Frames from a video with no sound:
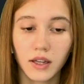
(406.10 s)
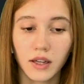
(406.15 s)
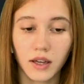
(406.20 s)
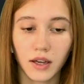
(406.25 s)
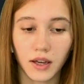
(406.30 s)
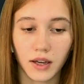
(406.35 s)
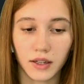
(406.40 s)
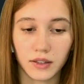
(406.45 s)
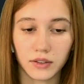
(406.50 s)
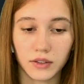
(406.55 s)

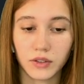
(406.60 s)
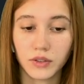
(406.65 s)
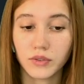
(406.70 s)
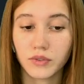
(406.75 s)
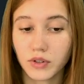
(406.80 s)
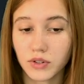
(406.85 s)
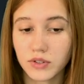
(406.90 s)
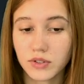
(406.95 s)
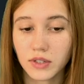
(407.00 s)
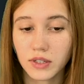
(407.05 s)
And the
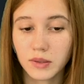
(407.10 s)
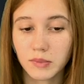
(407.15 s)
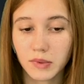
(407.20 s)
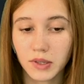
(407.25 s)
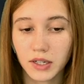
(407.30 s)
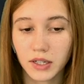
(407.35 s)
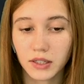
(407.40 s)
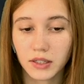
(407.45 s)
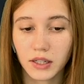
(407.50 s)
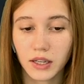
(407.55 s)
reversal
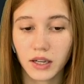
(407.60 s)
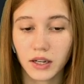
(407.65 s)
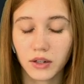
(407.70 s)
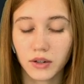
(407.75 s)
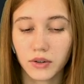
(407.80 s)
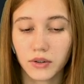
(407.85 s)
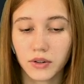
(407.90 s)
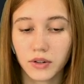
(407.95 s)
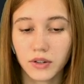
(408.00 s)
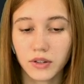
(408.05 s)
immediately
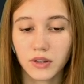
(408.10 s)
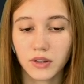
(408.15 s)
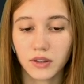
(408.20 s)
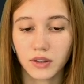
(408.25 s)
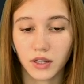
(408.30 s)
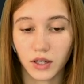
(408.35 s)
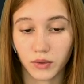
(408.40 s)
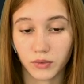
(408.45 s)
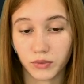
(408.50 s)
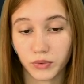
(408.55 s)
occurred,
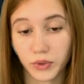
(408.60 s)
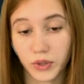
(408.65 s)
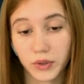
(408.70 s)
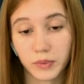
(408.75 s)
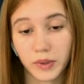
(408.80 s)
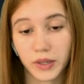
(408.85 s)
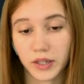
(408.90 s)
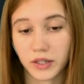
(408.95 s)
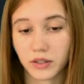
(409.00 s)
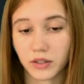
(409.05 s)
therefore
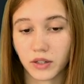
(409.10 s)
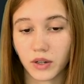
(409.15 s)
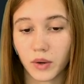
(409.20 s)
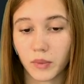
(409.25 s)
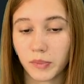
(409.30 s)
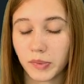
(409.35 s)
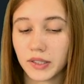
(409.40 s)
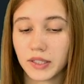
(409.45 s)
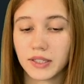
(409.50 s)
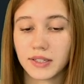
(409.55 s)
we are
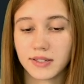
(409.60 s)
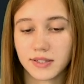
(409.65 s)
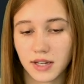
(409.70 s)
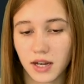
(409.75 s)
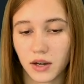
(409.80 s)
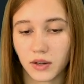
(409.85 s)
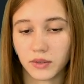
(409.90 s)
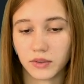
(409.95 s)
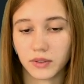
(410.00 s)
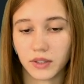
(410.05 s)
opening down.